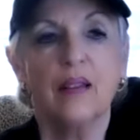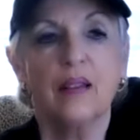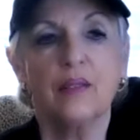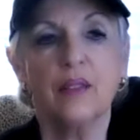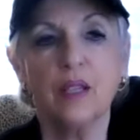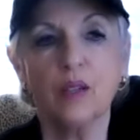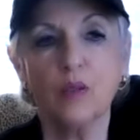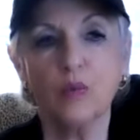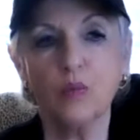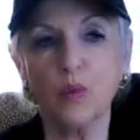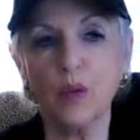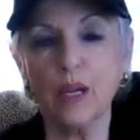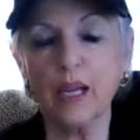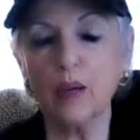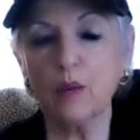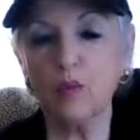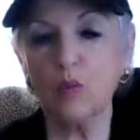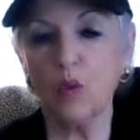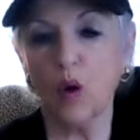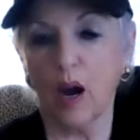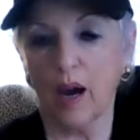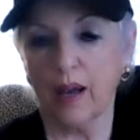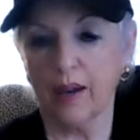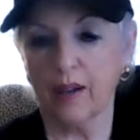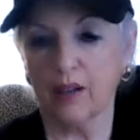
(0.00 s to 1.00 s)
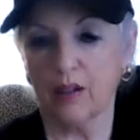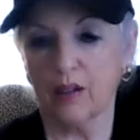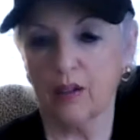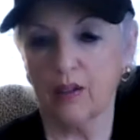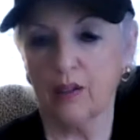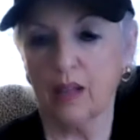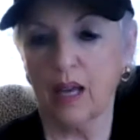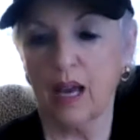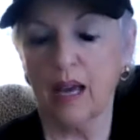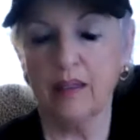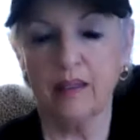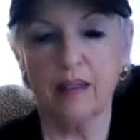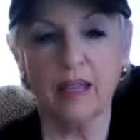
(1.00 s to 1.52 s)
the rewater,
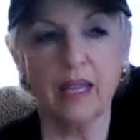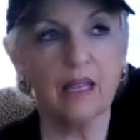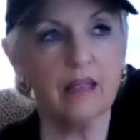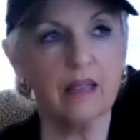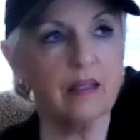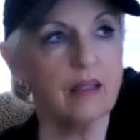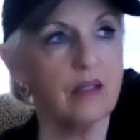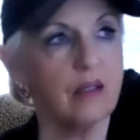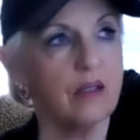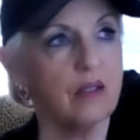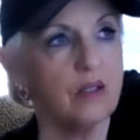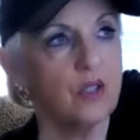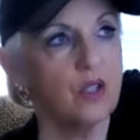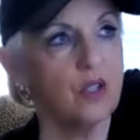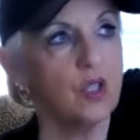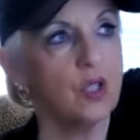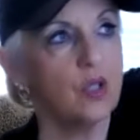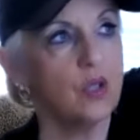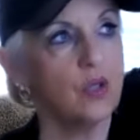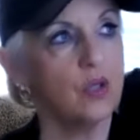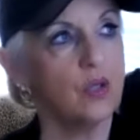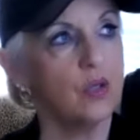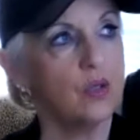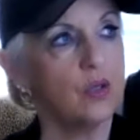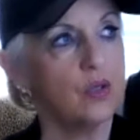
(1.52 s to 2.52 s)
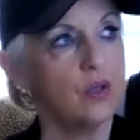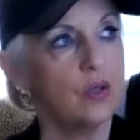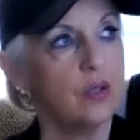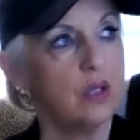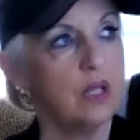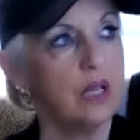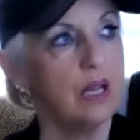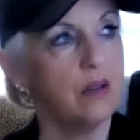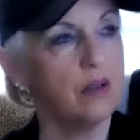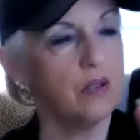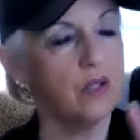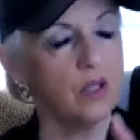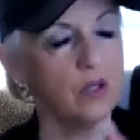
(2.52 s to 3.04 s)
I think there's,
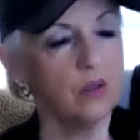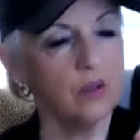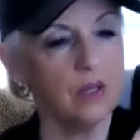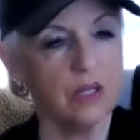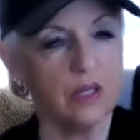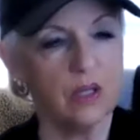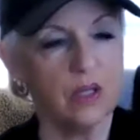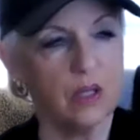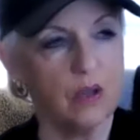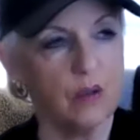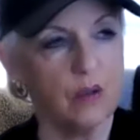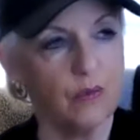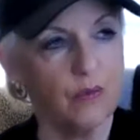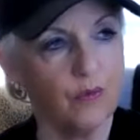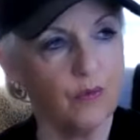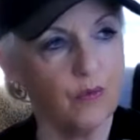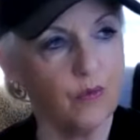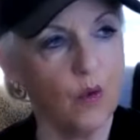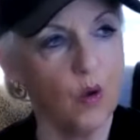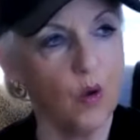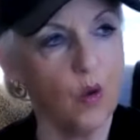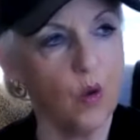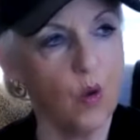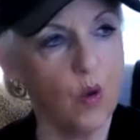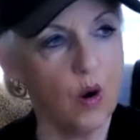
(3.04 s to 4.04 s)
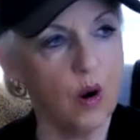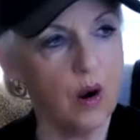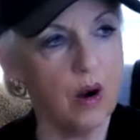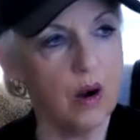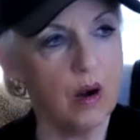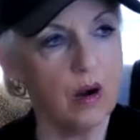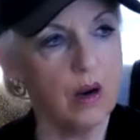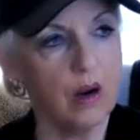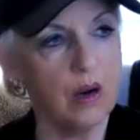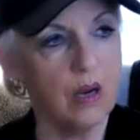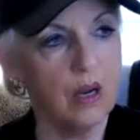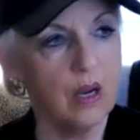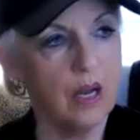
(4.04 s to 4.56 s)
Carrie Jo, is there
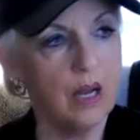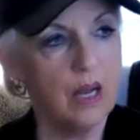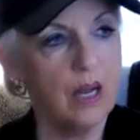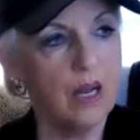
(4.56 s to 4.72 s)
4?